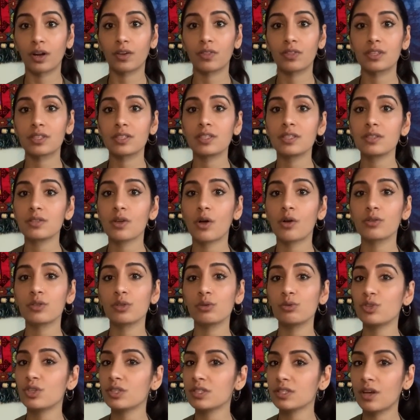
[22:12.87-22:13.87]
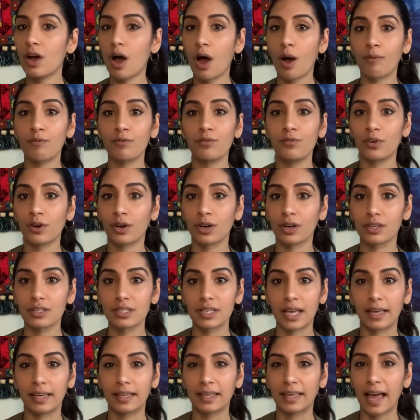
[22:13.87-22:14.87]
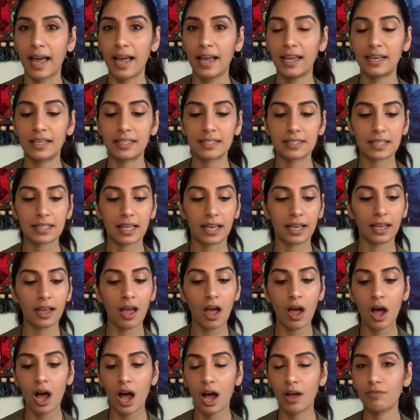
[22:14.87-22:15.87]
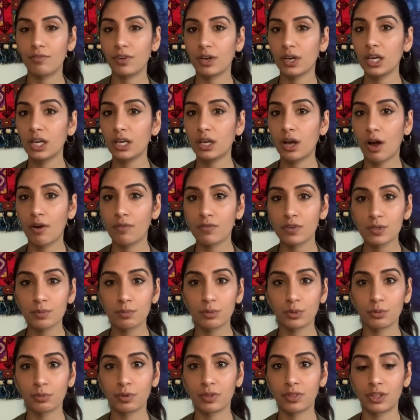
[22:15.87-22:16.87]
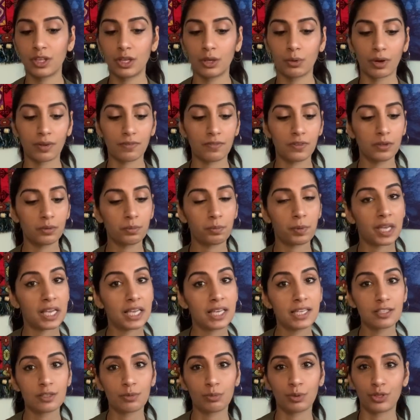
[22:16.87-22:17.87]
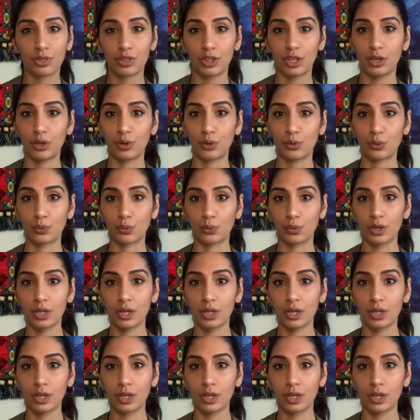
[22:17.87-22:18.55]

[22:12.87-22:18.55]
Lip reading: This is also just comfort. Again, it's like, I'm very comfortable with you. I feel peace with you.